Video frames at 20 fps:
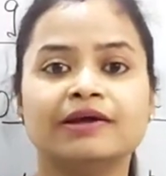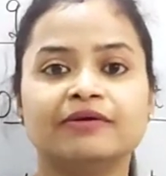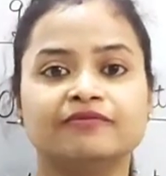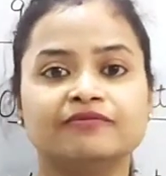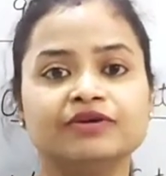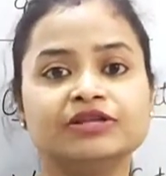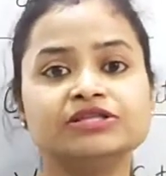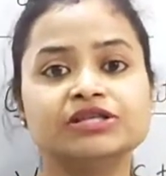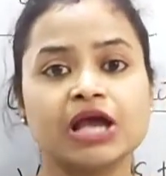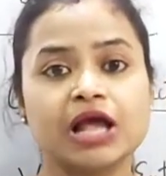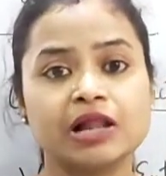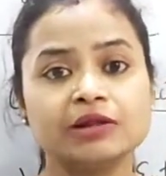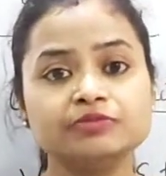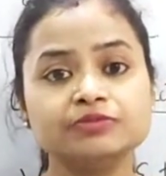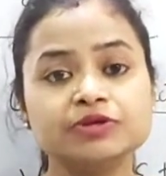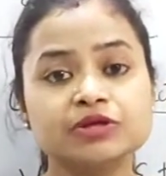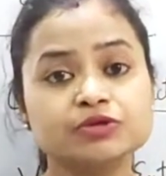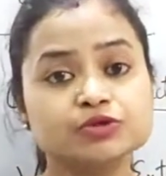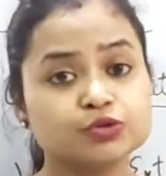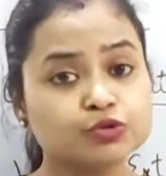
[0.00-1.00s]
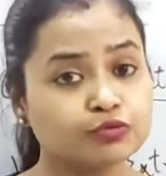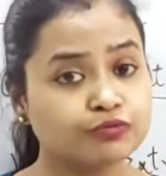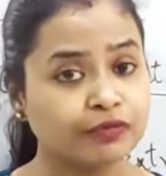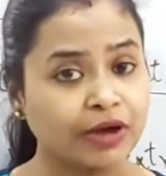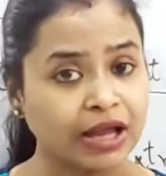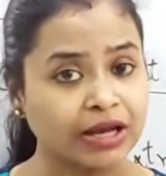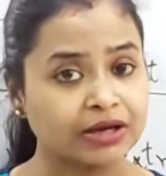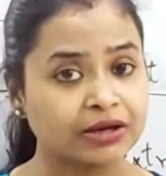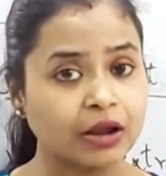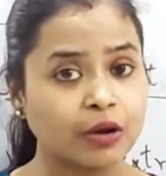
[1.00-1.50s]
which helps us to
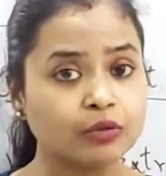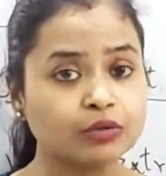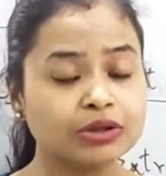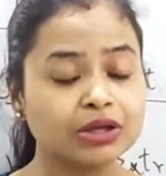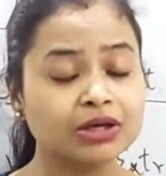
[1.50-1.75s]
find out